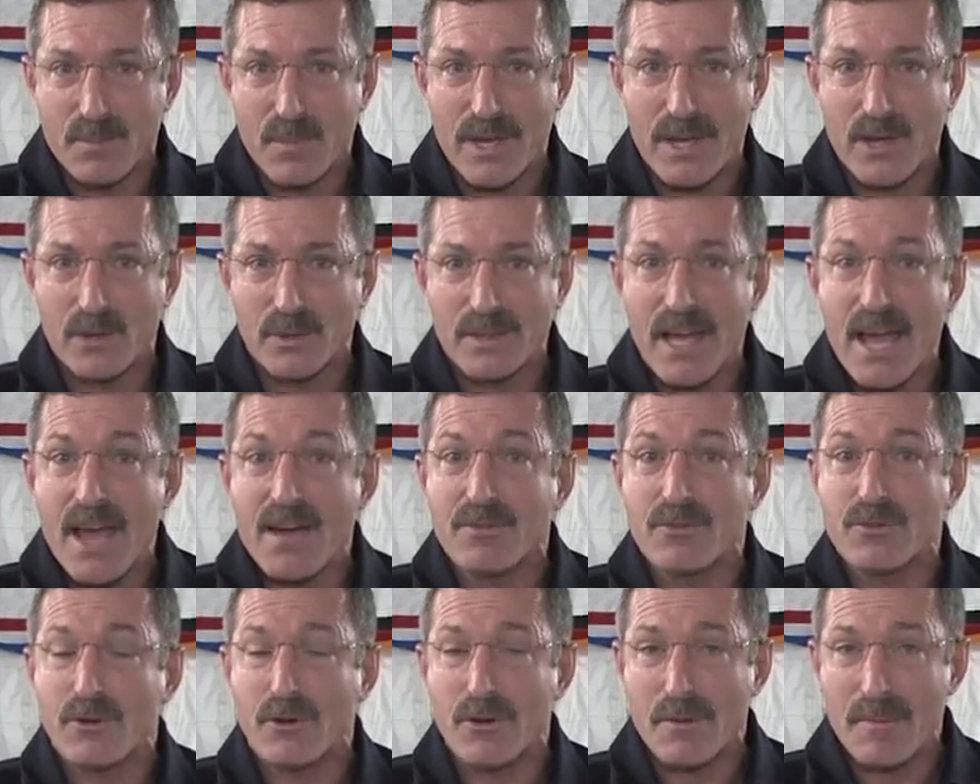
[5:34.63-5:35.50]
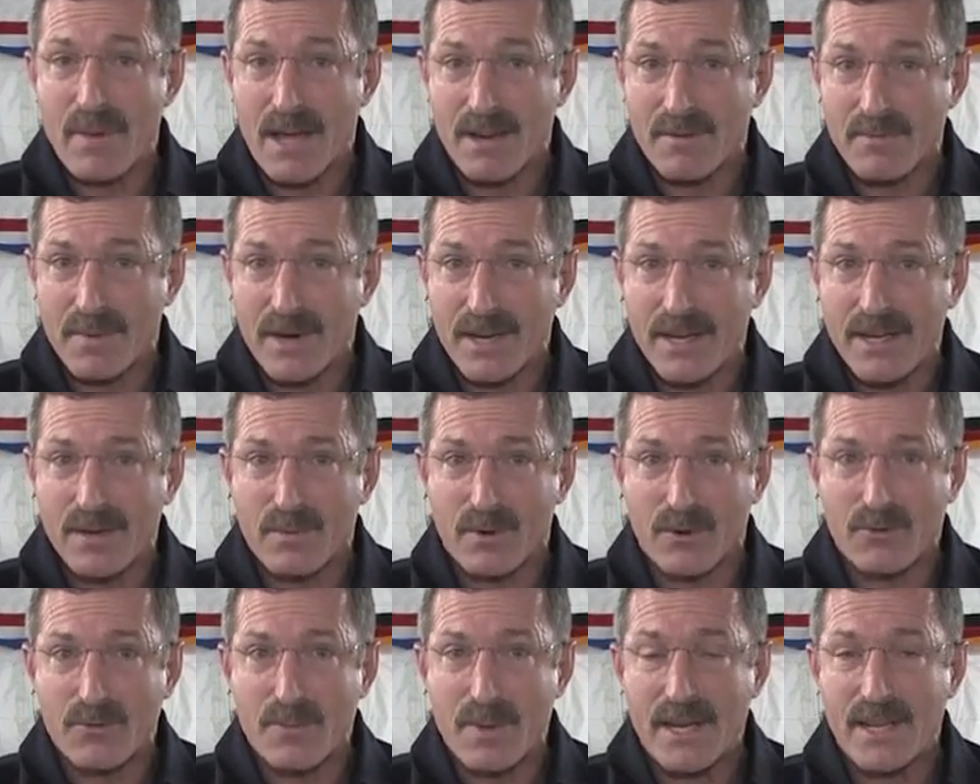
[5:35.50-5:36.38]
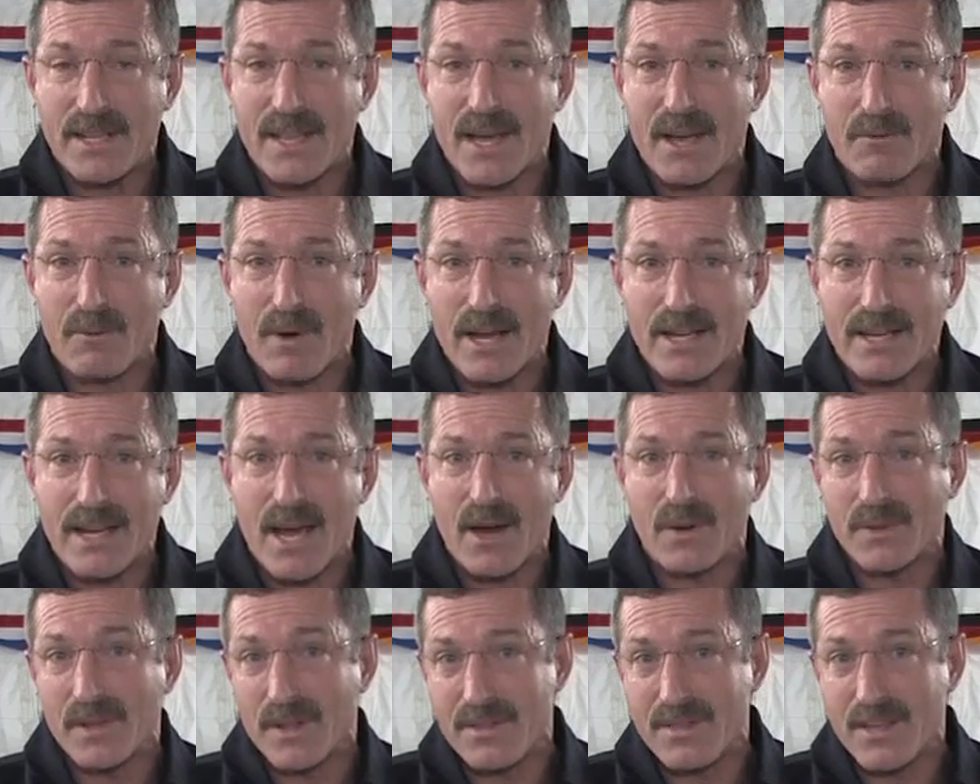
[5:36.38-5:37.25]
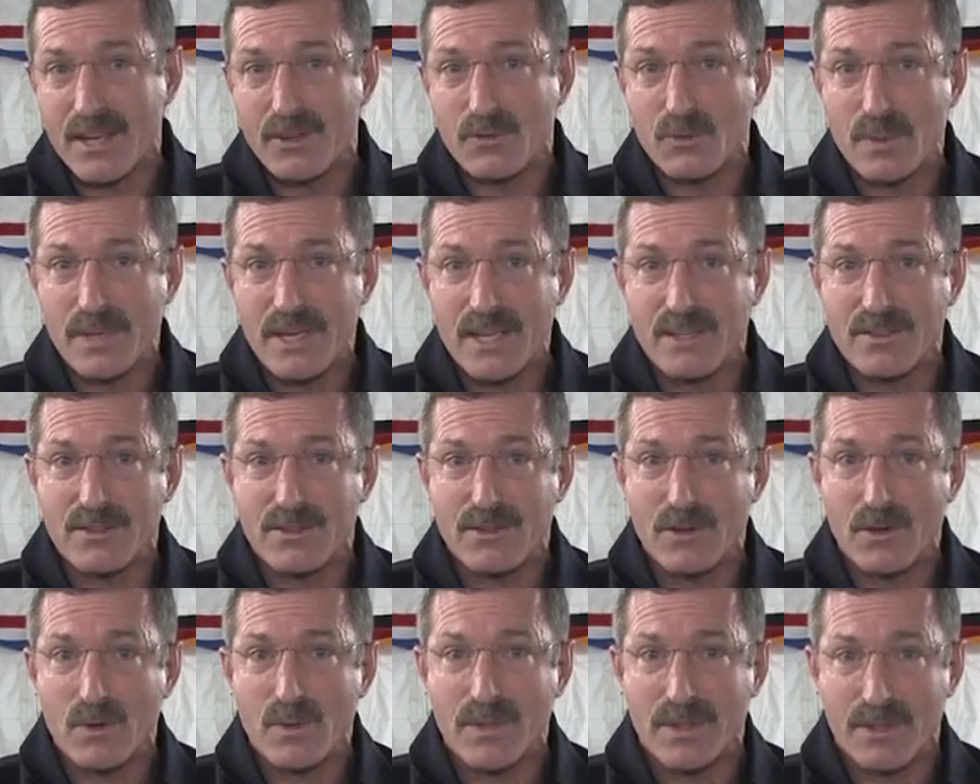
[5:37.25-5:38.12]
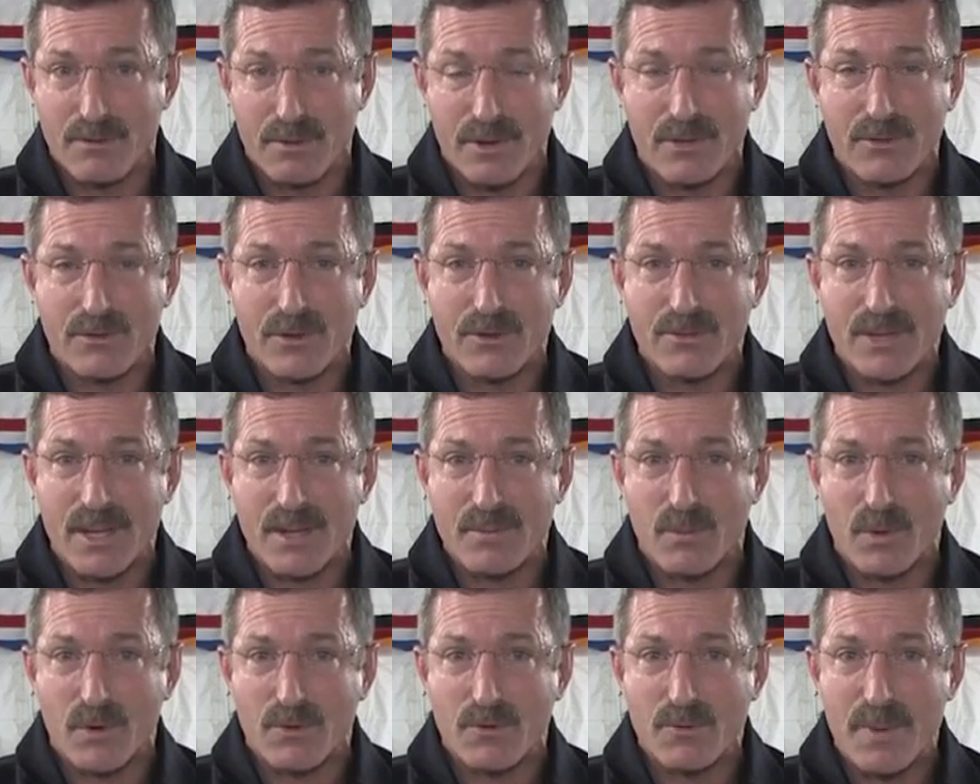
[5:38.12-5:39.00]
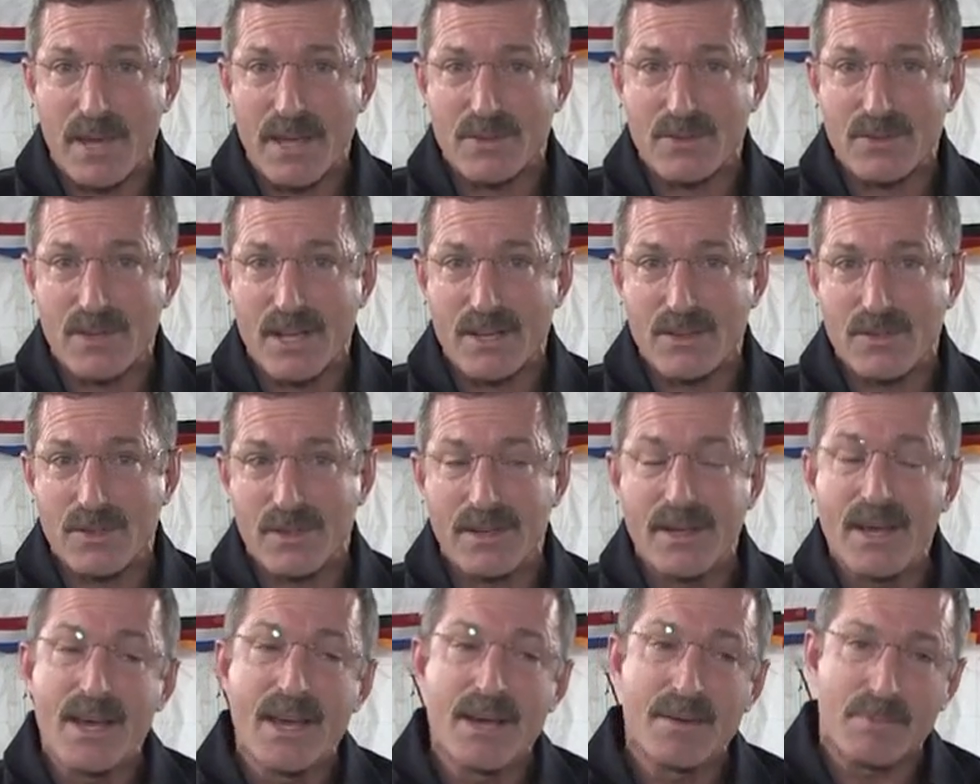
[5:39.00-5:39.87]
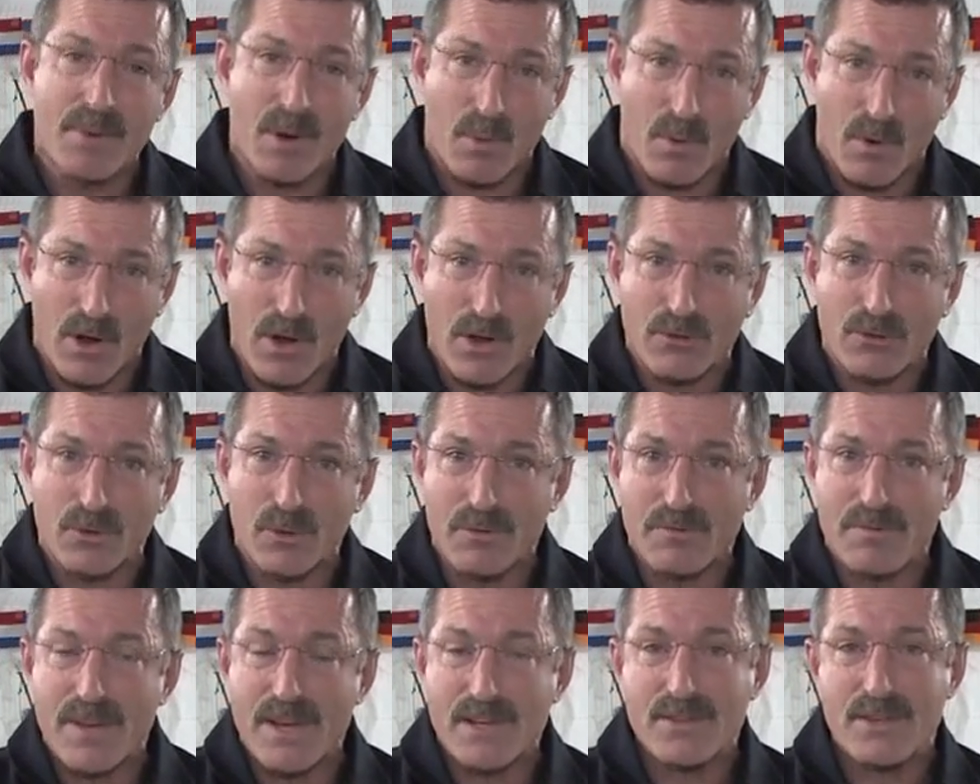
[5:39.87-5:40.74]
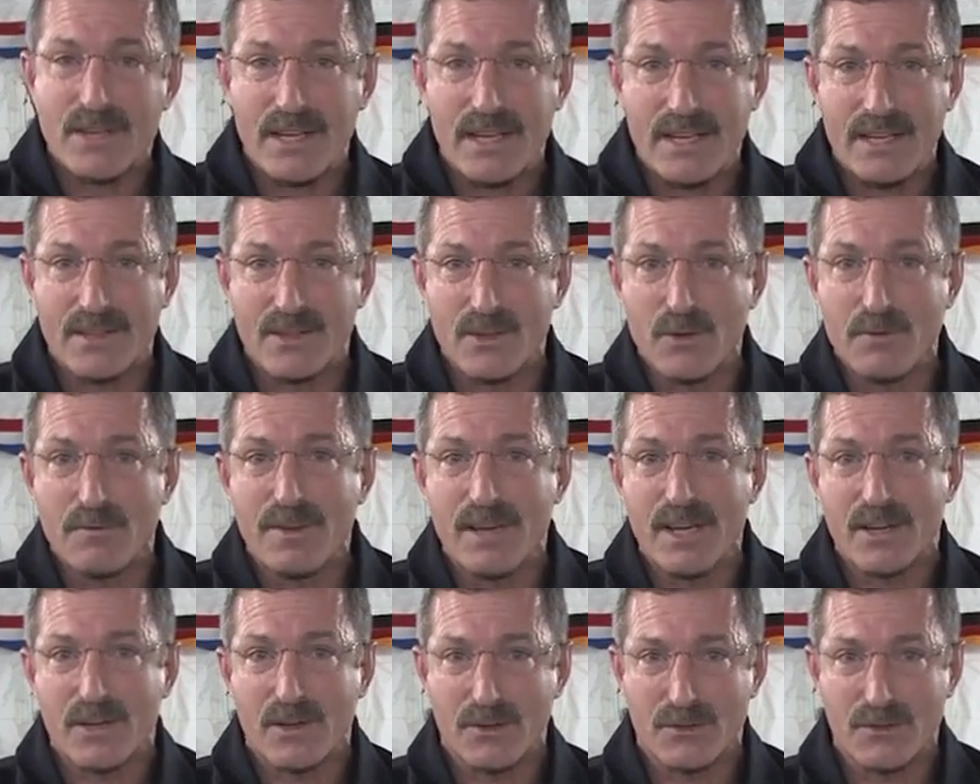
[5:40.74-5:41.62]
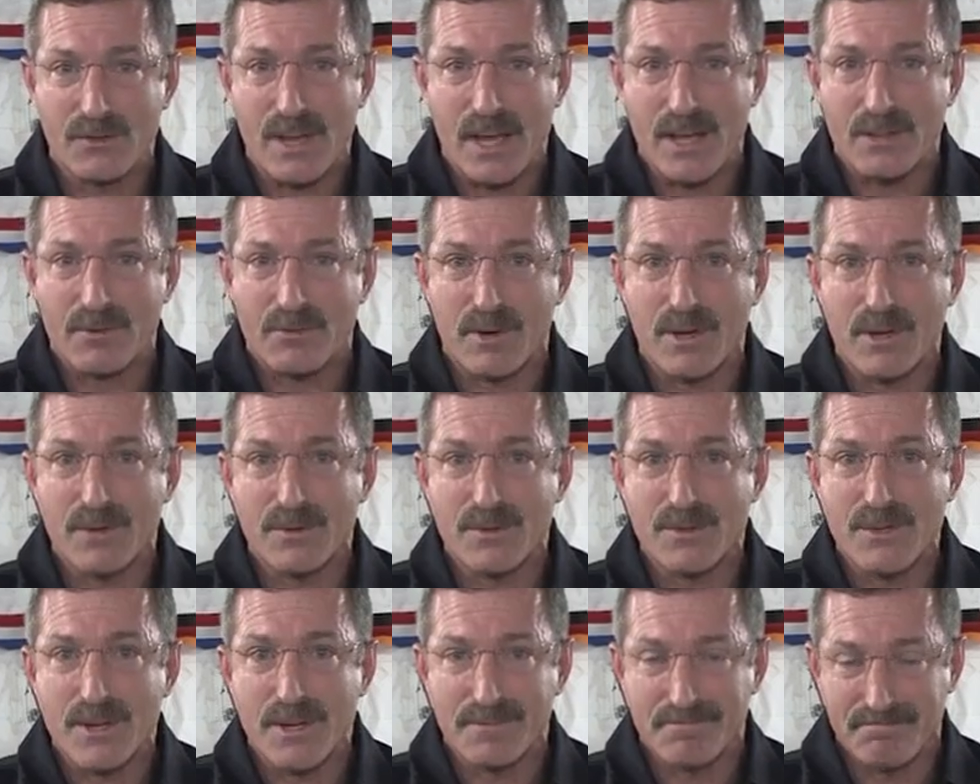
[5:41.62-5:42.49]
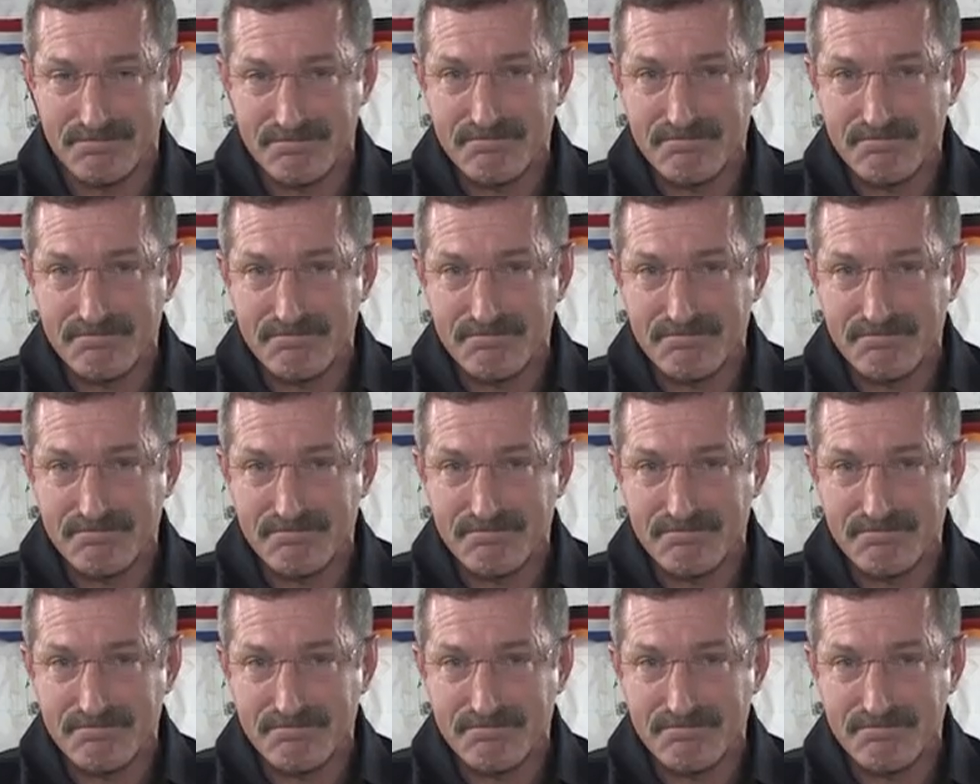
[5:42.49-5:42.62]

We only have a certain amount of money. We're spending that right now on the things we need to do and the research on board Space Station, but we're also investing in new vehicles down the road. So.